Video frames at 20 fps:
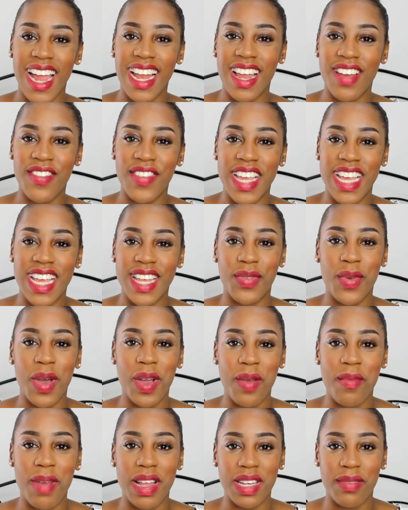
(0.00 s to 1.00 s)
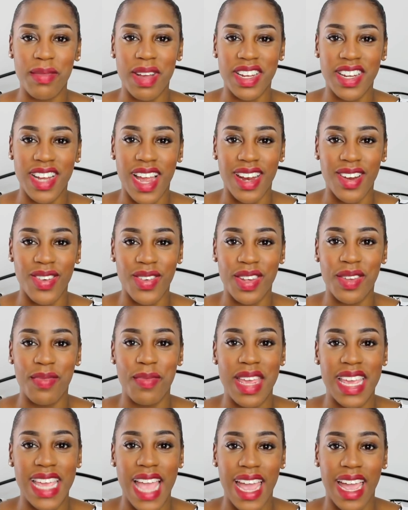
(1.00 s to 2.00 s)
Hey lovelies, welcome back to my channel. It's
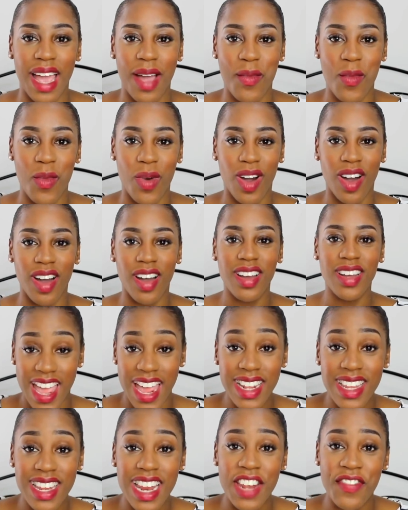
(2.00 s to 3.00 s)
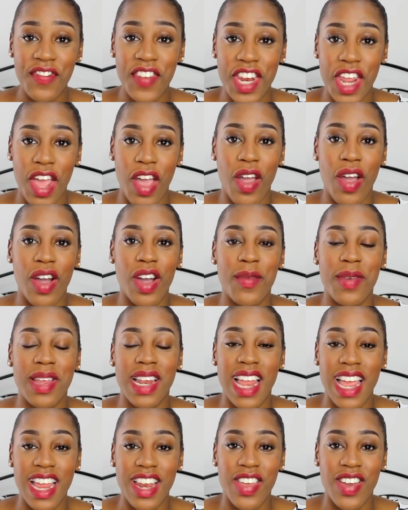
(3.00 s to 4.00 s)
me, Kate Anwar. In today's video, I'm going to
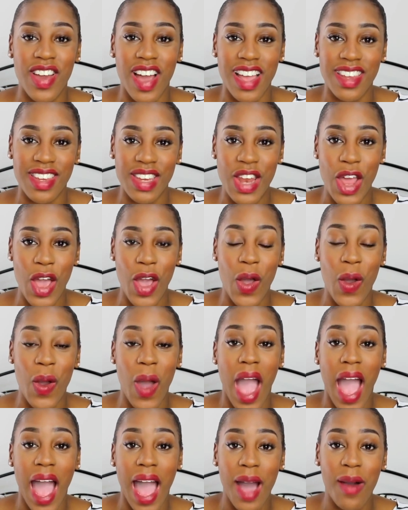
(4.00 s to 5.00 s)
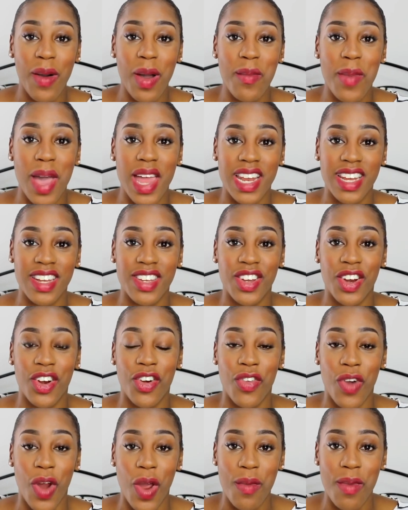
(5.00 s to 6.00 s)
be letting you guys know how I managed to
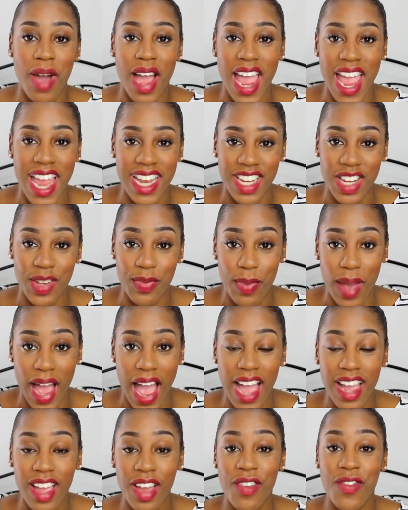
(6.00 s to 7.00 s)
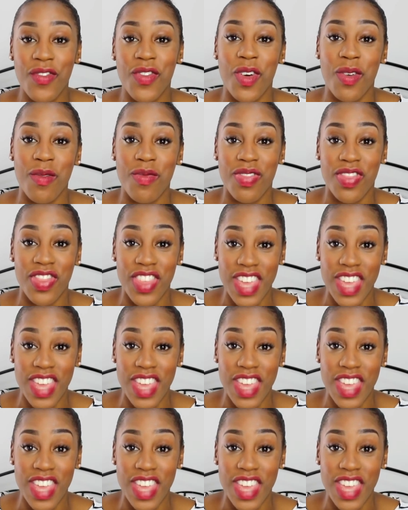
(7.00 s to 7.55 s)
grow my edges back from